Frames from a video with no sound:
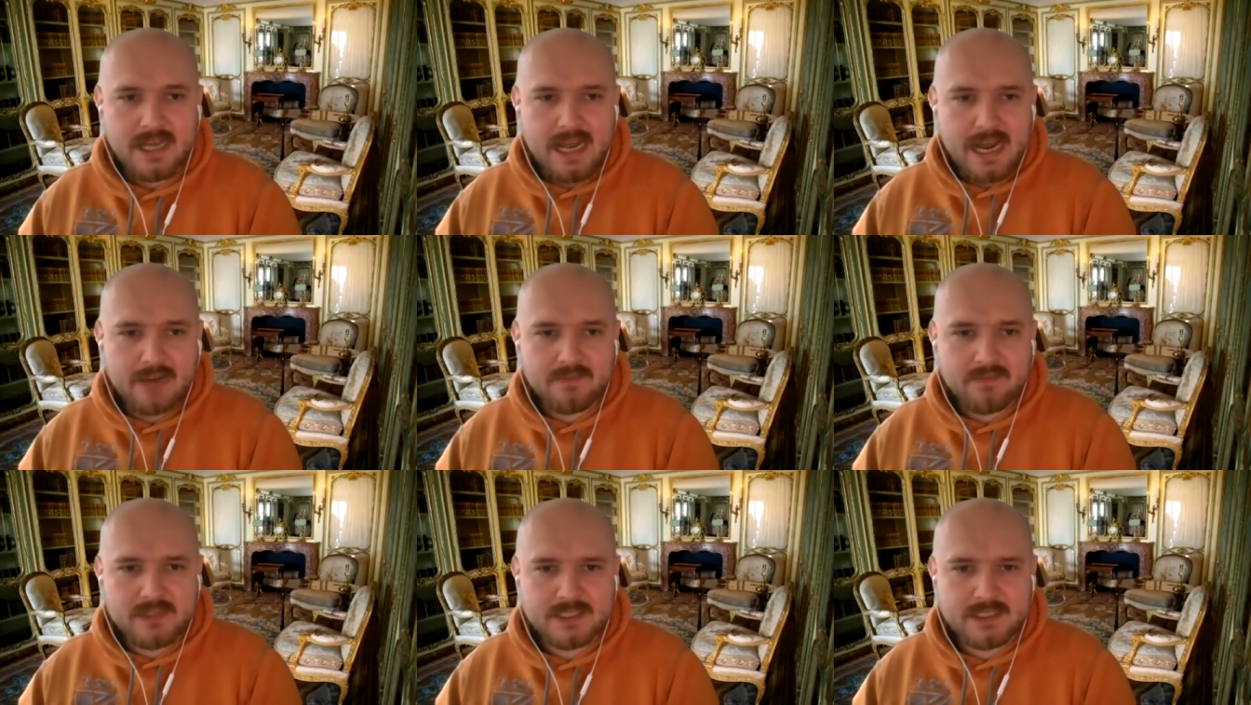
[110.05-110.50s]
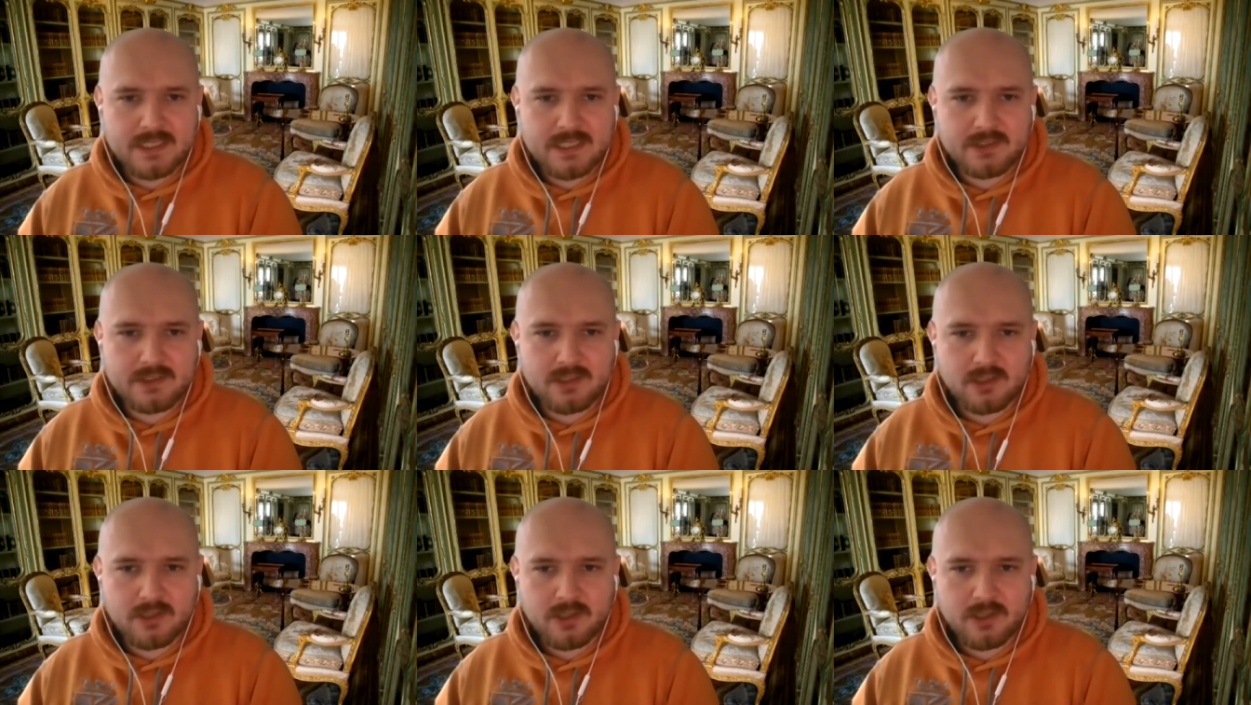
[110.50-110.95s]
I'm still
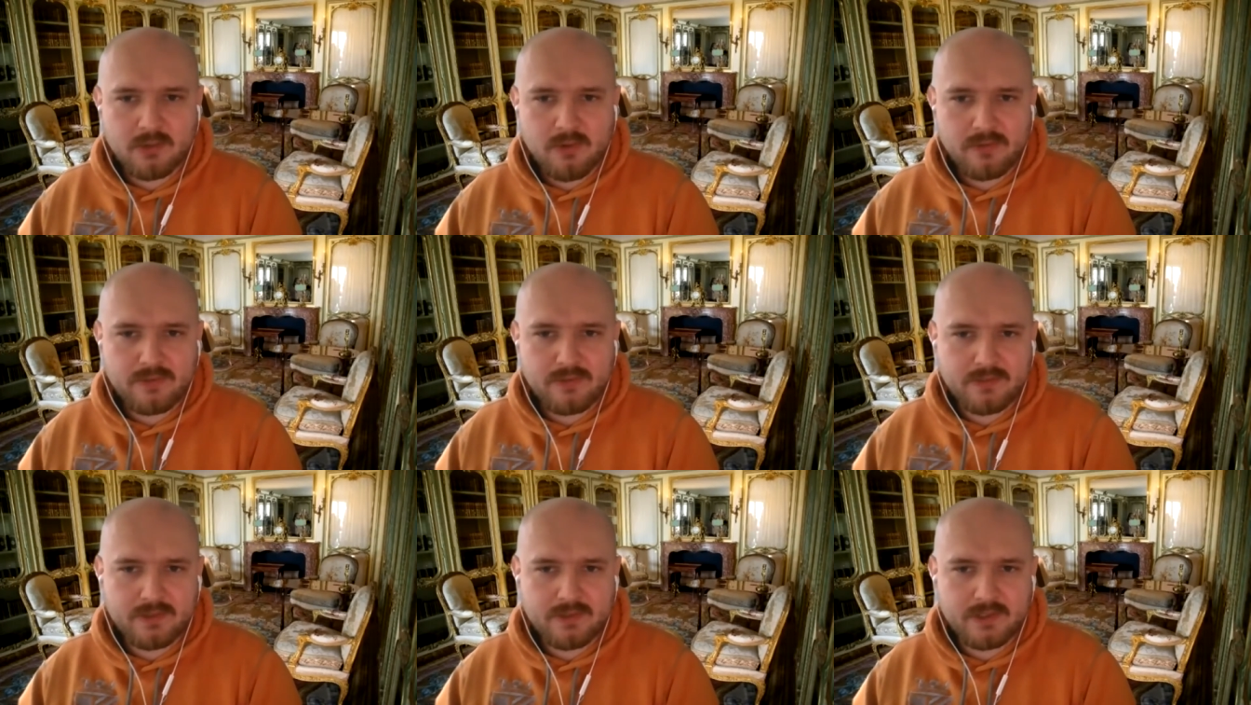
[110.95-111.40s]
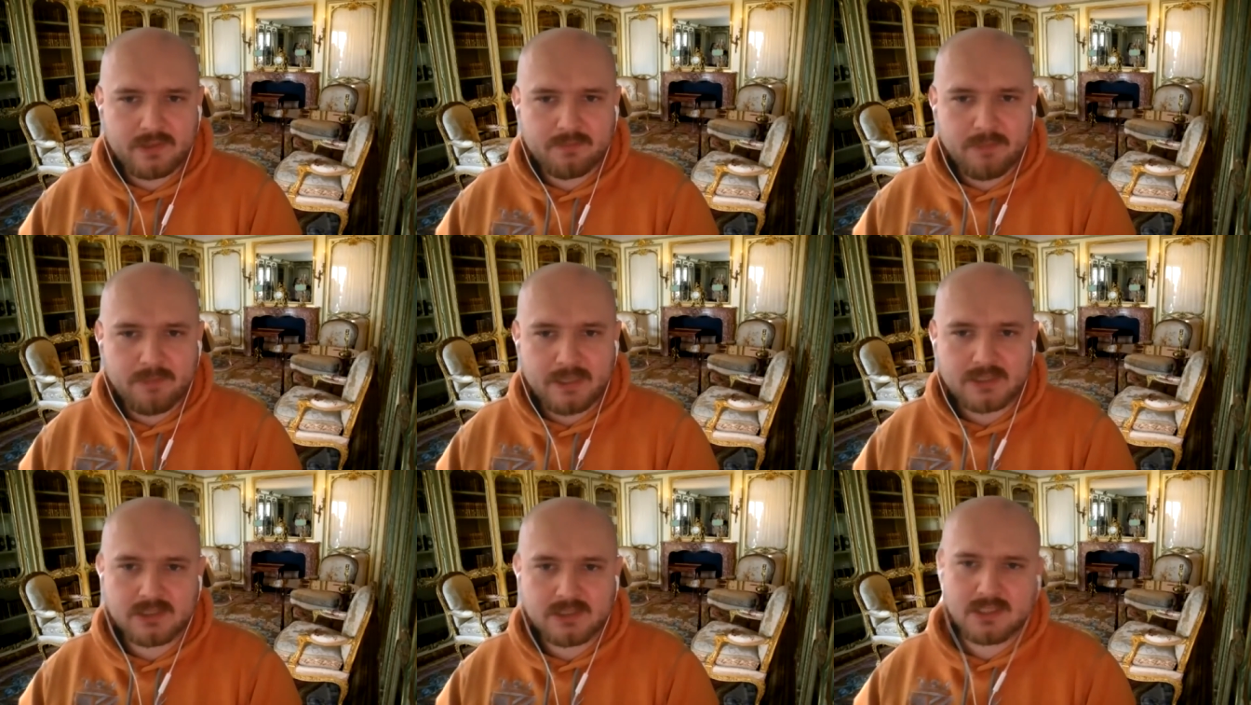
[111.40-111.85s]
talking with different
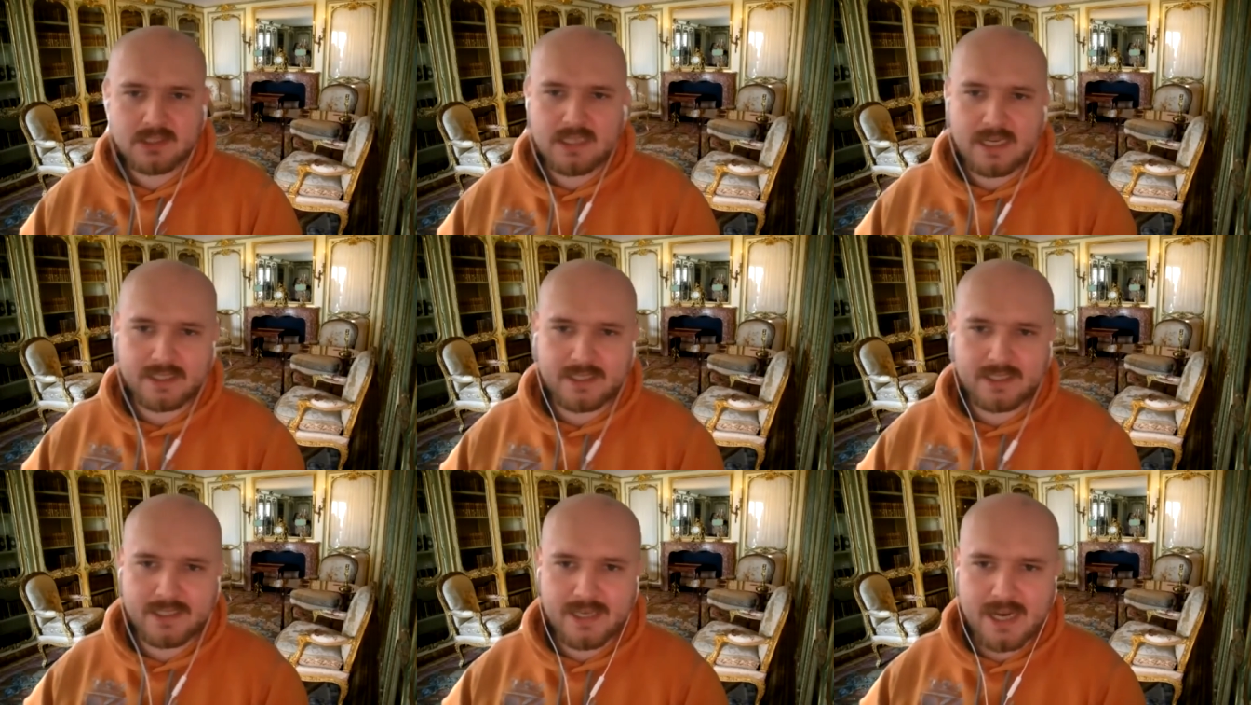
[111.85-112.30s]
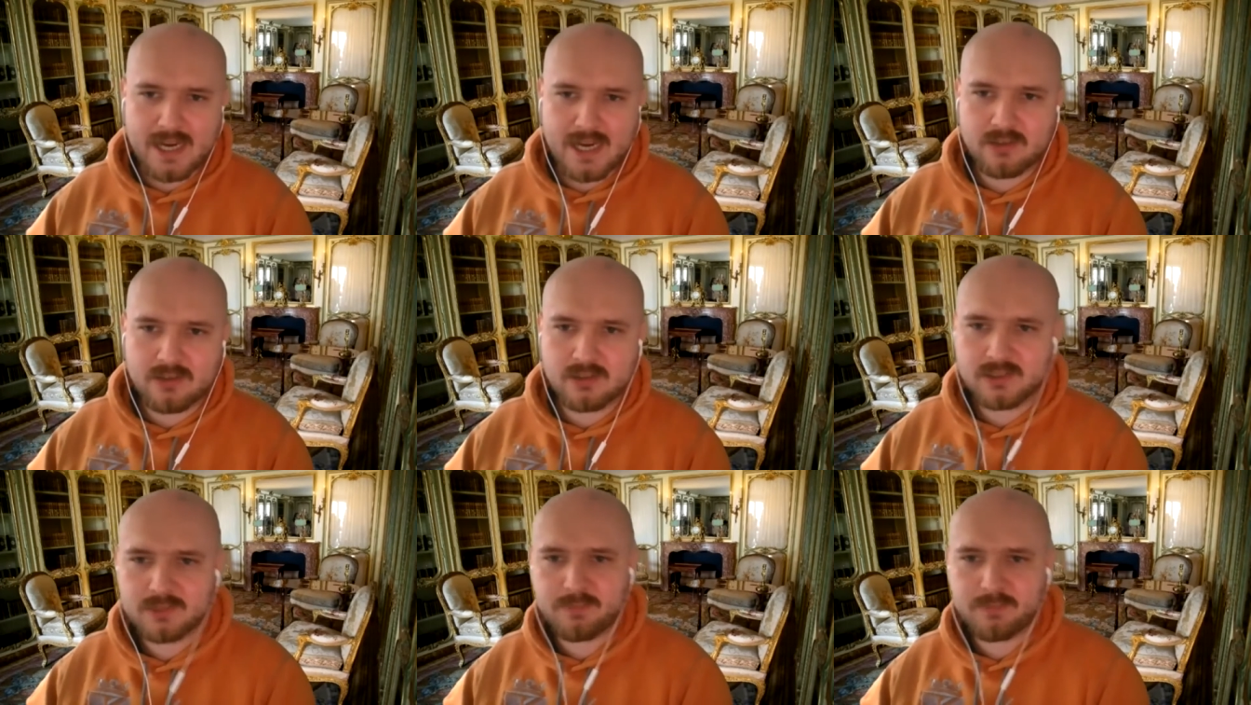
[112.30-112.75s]
persons like
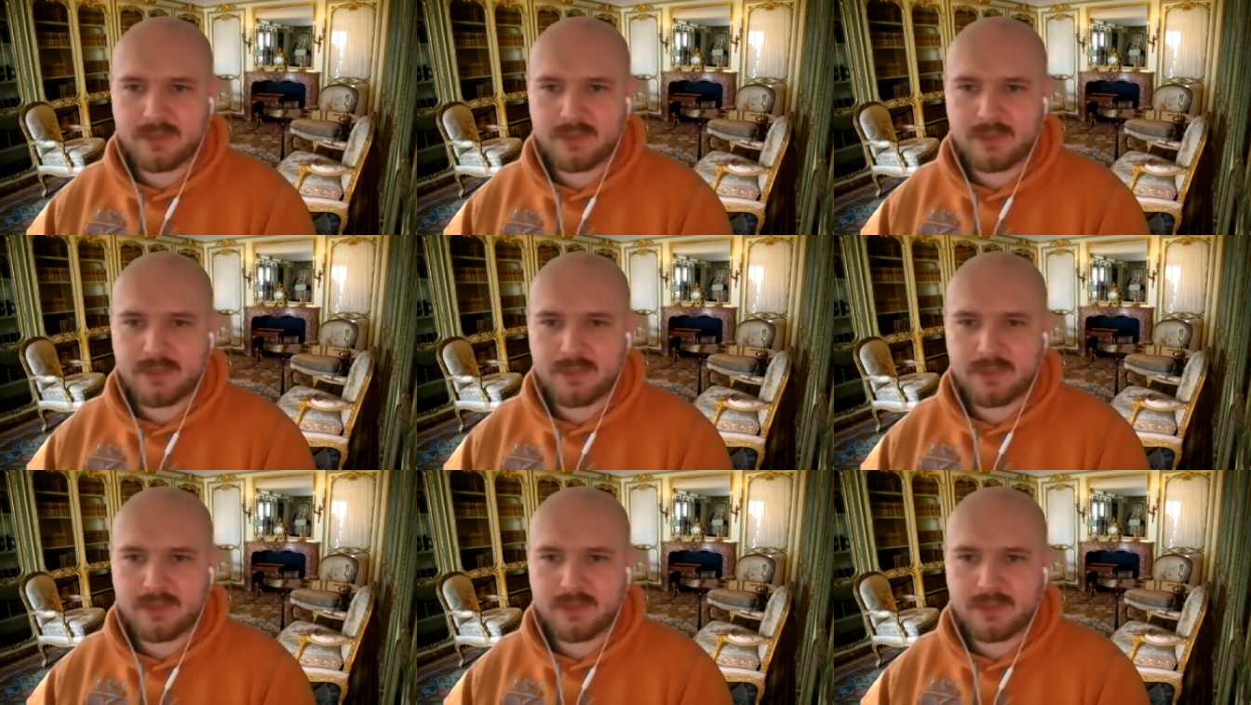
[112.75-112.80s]
Janos,